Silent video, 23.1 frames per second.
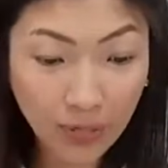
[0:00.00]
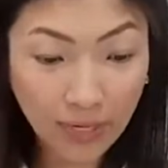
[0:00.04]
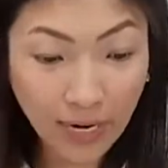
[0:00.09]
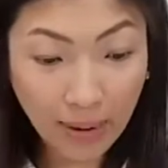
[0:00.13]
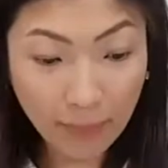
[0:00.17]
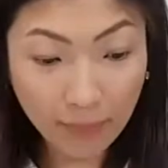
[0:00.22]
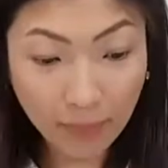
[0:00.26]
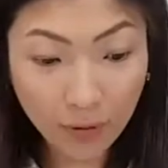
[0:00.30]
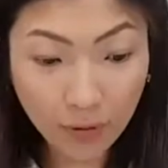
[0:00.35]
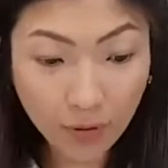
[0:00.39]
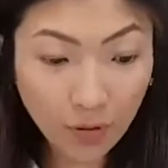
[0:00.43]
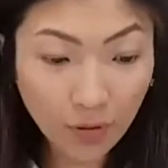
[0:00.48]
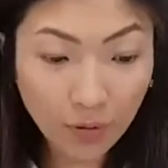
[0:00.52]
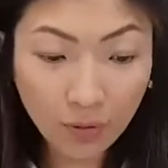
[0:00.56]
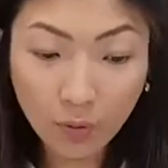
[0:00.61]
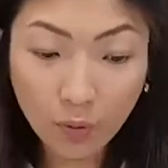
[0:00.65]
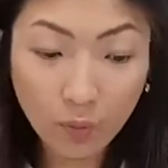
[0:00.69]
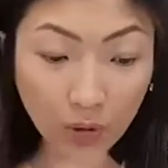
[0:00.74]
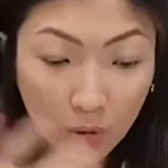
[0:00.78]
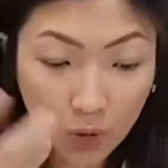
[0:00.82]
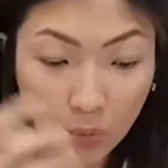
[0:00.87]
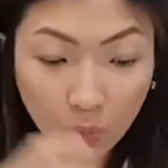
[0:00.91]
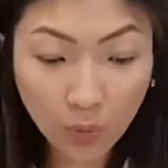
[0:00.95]
adapter,
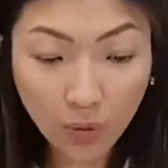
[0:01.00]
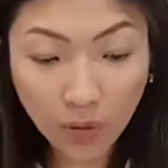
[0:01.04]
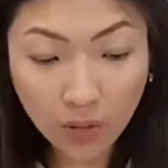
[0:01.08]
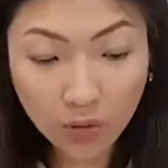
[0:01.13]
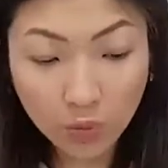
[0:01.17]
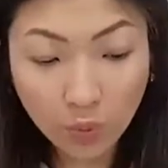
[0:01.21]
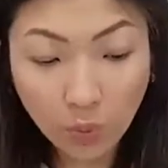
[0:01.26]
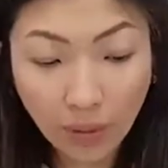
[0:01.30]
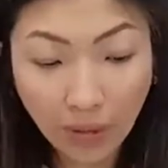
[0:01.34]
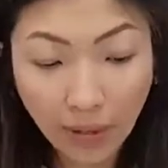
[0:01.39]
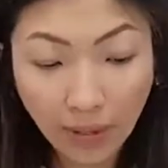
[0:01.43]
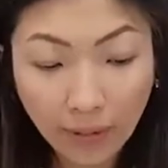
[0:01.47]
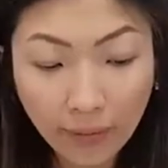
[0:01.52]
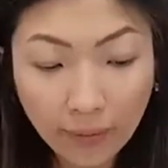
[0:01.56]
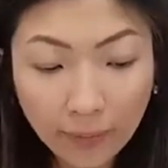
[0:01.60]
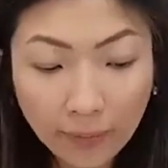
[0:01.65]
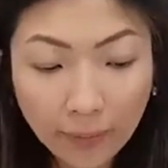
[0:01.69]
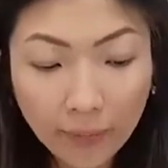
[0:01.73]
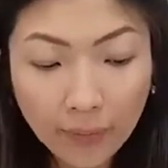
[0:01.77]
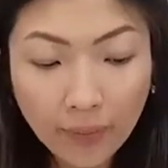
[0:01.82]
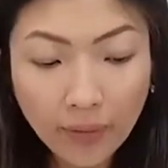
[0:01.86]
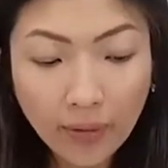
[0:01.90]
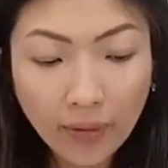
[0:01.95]
which works well.
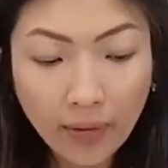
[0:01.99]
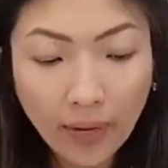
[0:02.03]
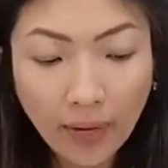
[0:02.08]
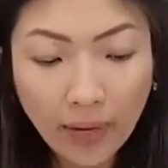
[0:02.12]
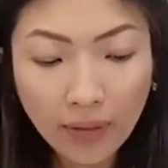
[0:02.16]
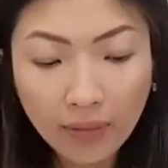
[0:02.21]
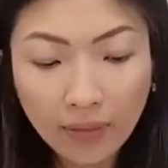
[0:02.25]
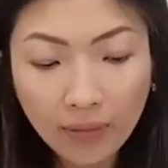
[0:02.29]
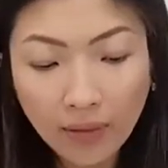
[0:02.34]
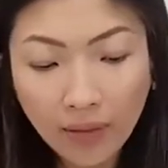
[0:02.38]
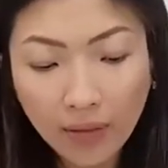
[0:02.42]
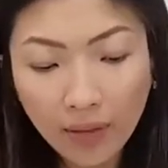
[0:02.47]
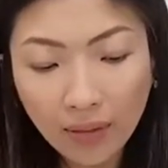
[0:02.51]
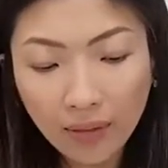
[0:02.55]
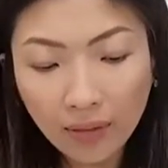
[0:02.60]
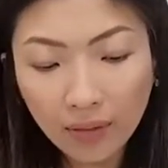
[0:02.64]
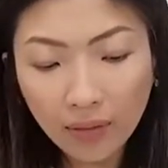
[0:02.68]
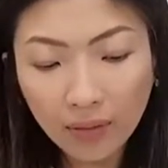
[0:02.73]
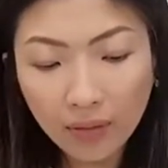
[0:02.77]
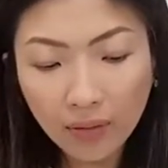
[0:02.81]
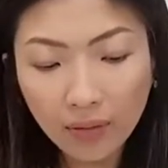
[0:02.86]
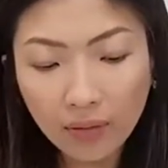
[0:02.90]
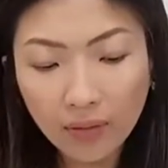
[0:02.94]
And
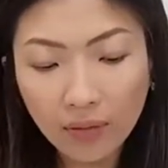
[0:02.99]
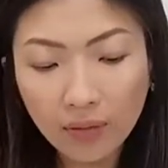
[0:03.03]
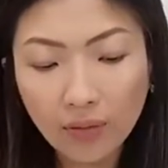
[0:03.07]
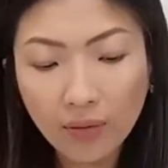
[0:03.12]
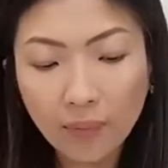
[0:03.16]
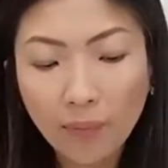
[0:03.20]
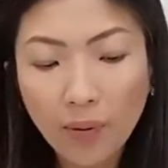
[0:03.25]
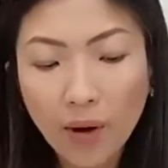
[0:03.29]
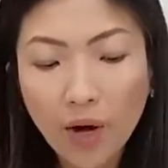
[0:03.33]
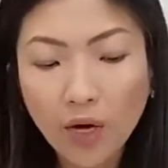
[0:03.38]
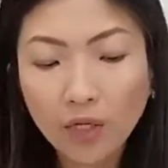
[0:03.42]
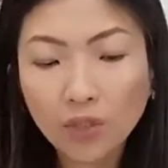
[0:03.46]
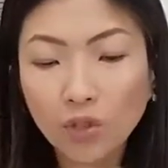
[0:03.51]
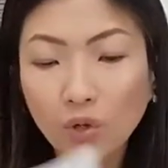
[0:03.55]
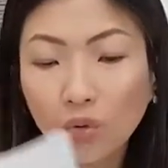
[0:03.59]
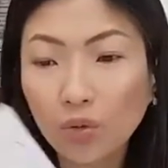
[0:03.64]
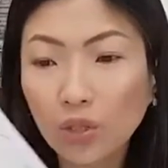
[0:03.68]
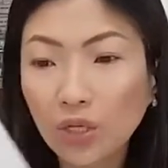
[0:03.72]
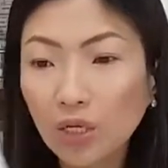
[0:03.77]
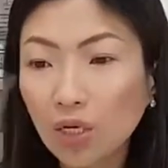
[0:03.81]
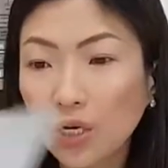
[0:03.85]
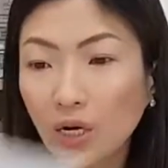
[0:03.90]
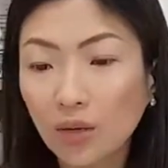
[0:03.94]
then the box
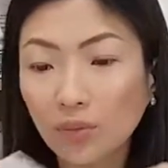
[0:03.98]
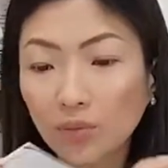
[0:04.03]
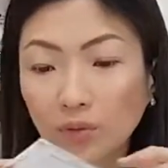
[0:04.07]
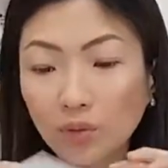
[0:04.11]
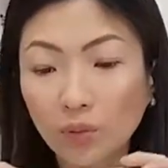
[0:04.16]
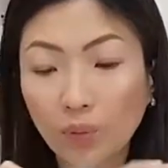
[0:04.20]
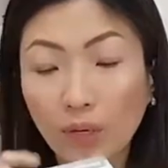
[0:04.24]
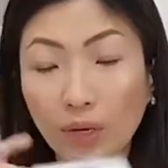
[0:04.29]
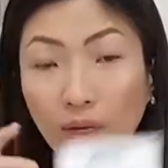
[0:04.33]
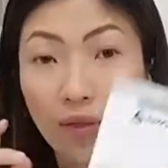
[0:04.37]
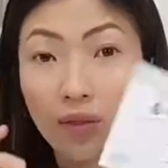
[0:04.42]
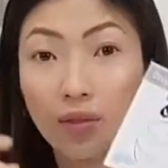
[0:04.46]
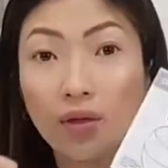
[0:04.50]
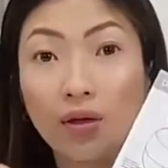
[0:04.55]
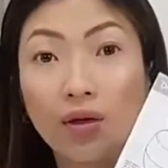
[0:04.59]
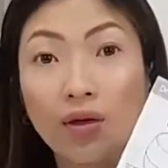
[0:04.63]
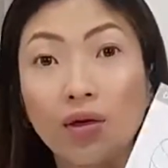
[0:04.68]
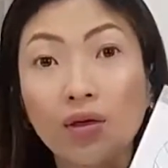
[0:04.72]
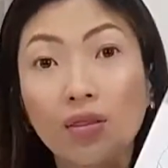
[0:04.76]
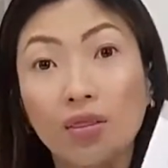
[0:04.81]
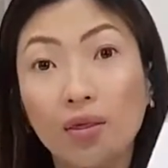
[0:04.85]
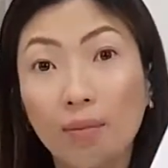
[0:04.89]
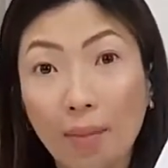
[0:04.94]
only comes with
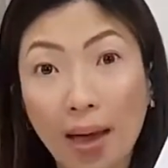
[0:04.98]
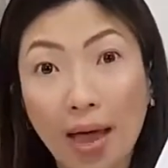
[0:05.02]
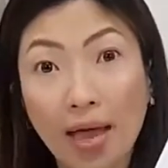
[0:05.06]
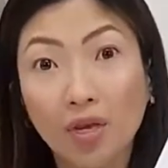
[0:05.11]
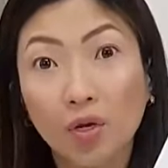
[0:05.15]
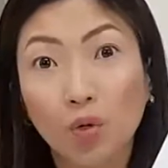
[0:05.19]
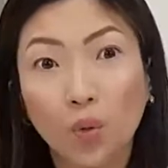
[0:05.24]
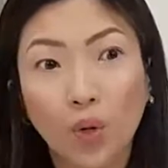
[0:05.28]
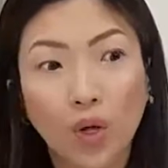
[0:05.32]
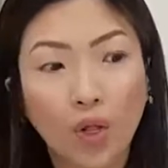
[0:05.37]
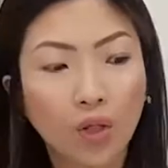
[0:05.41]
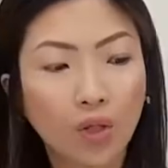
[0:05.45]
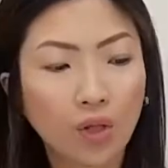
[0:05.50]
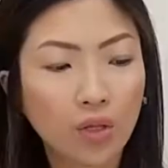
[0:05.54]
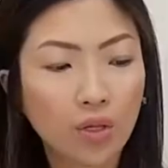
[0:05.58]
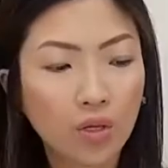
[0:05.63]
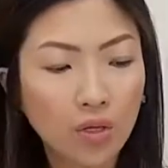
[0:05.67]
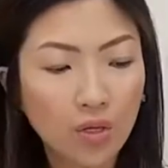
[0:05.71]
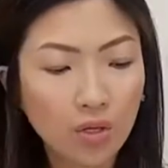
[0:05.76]
the manual.